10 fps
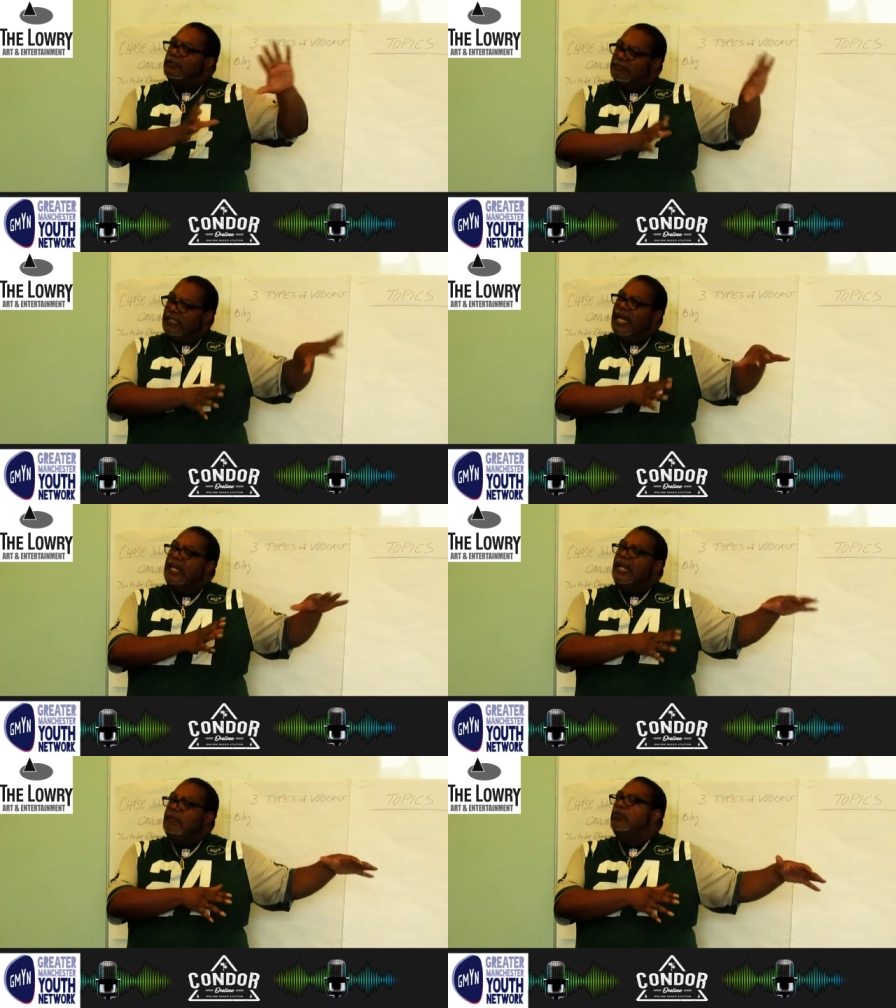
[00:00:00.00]
they're
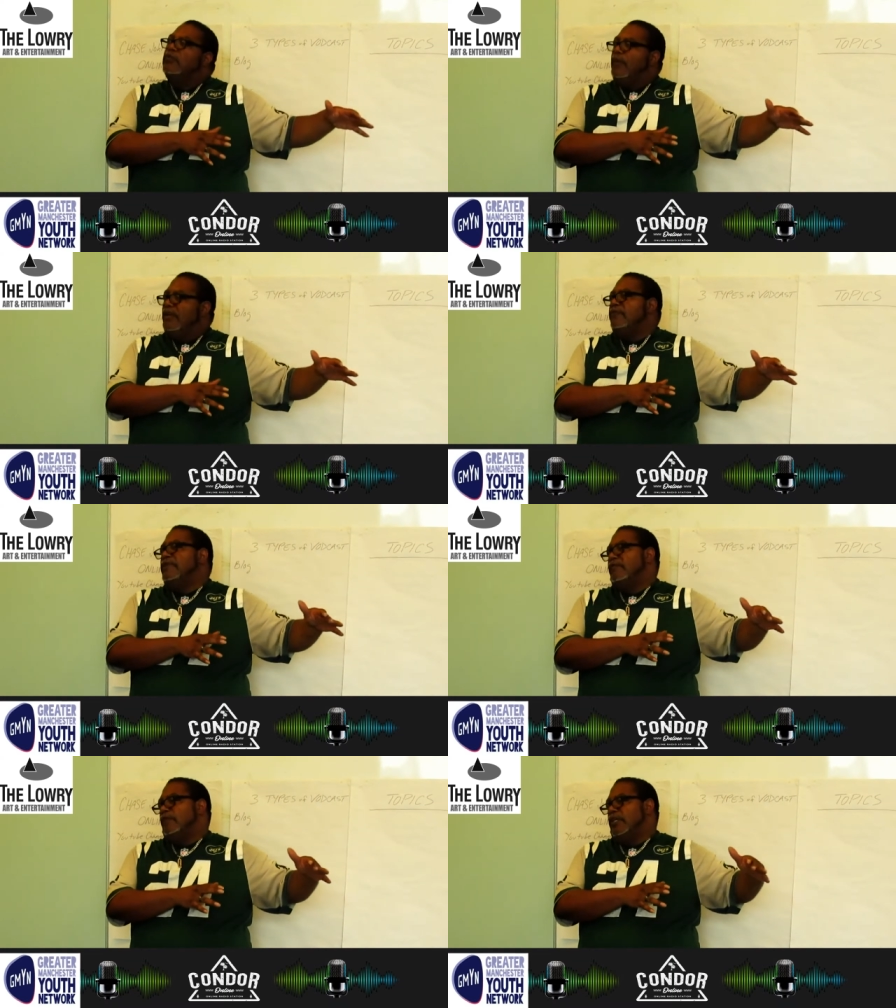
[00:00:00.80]
kind of like moving away from
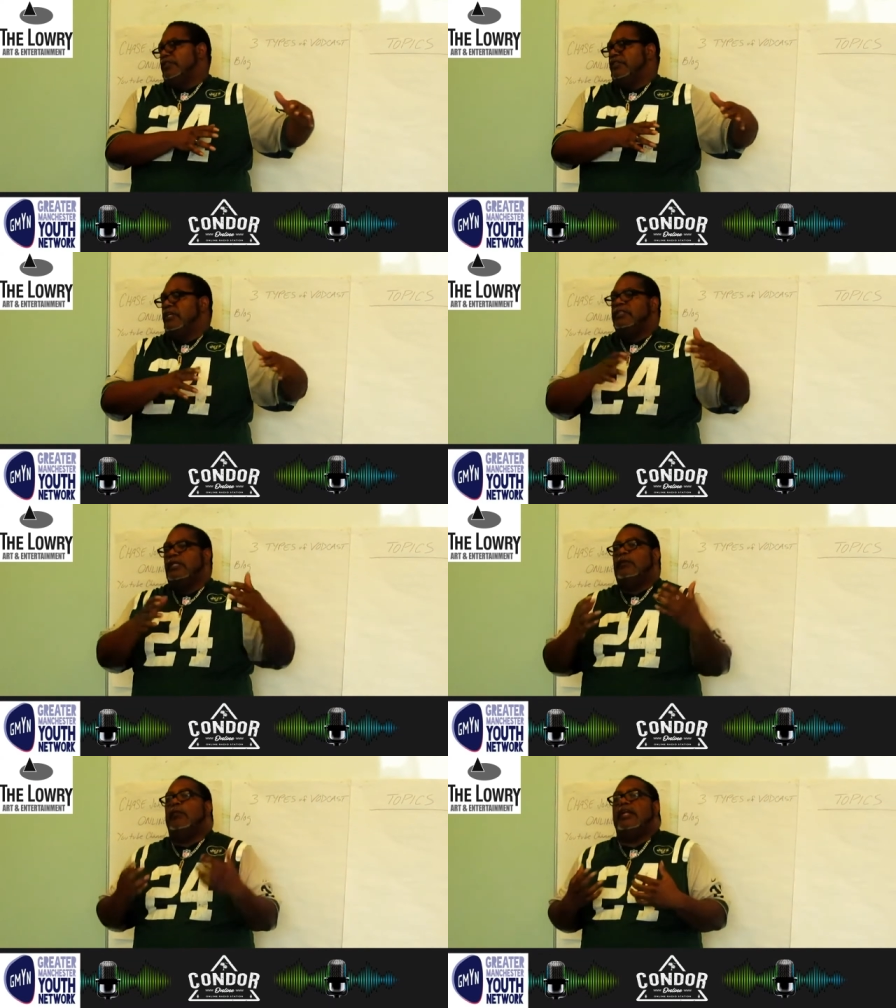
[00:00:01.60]
that voice.
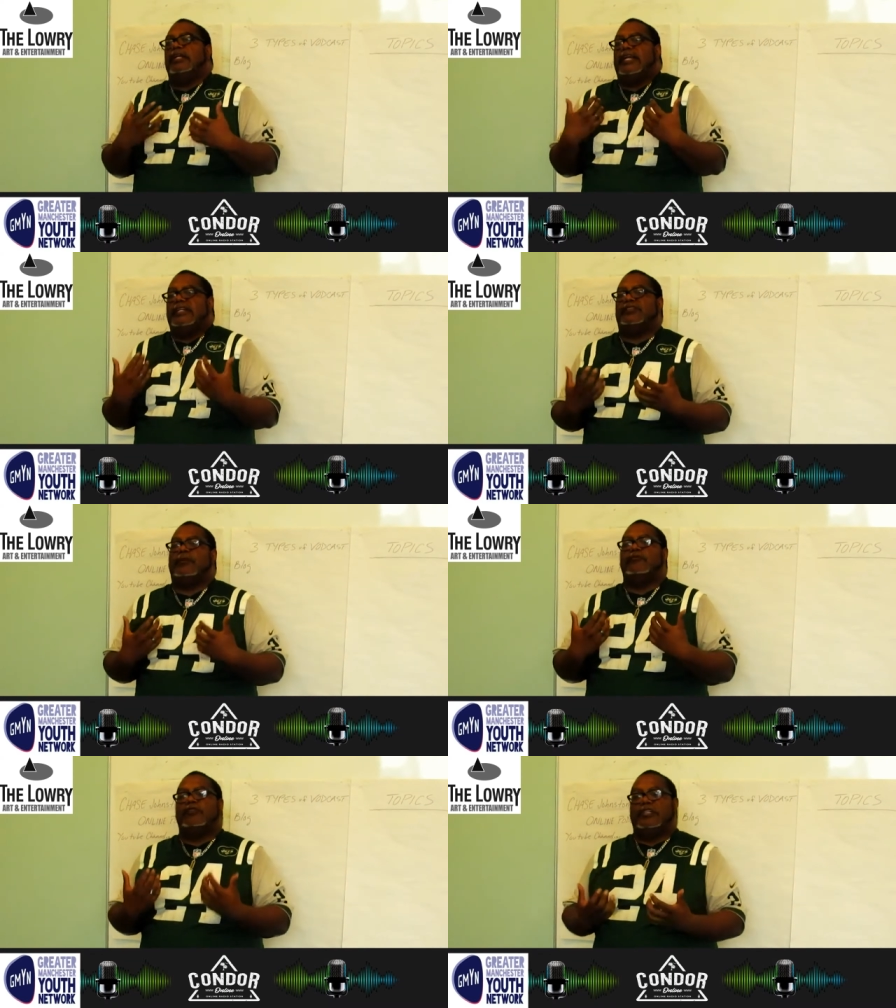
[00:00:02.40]
They want to hear
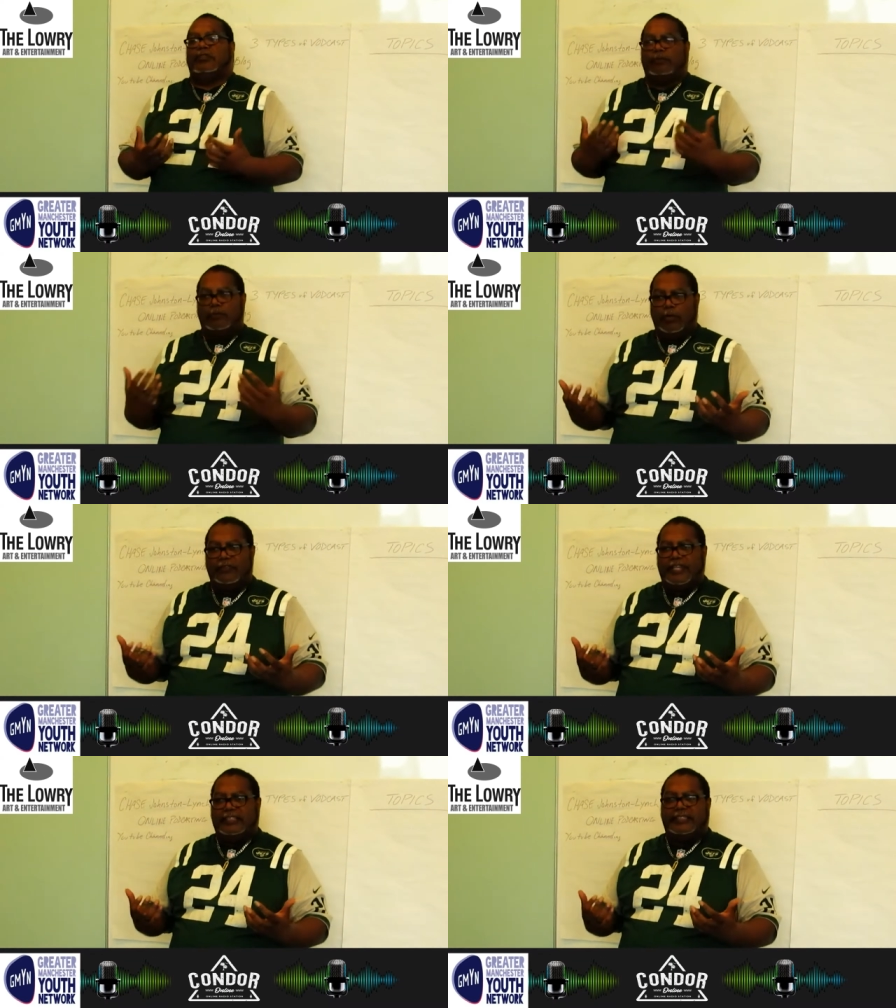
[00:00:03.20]
something real,
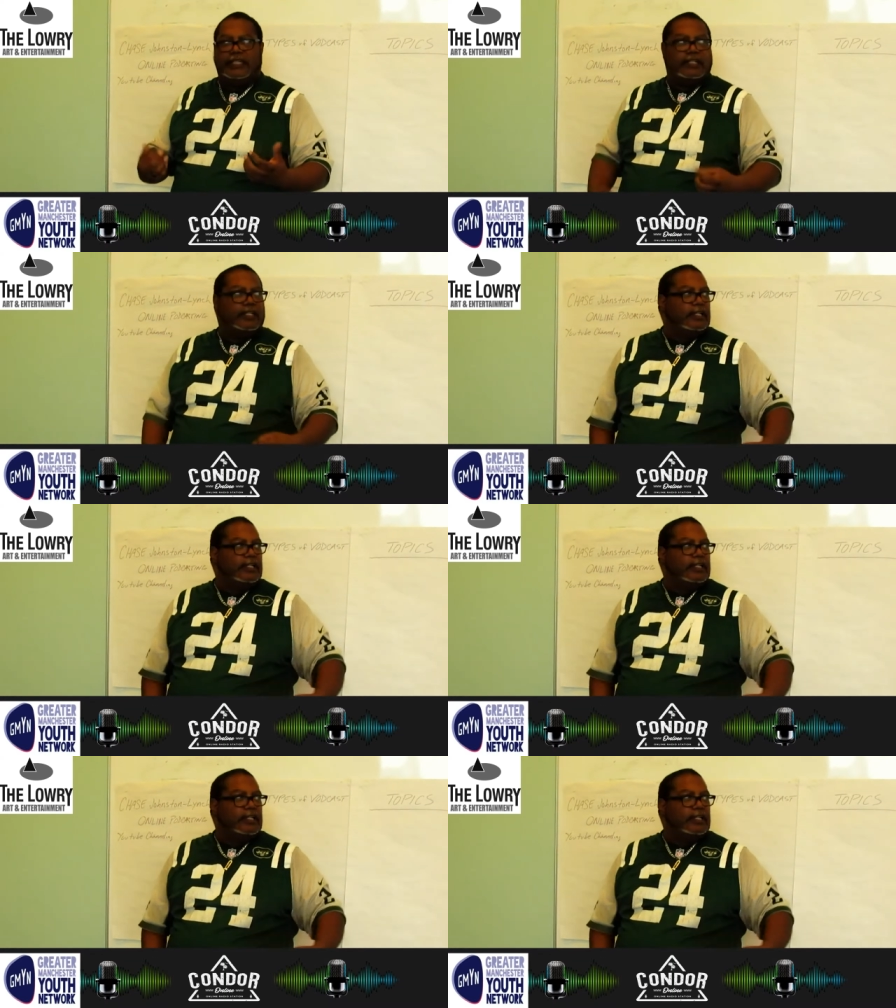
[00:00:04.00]
authentic.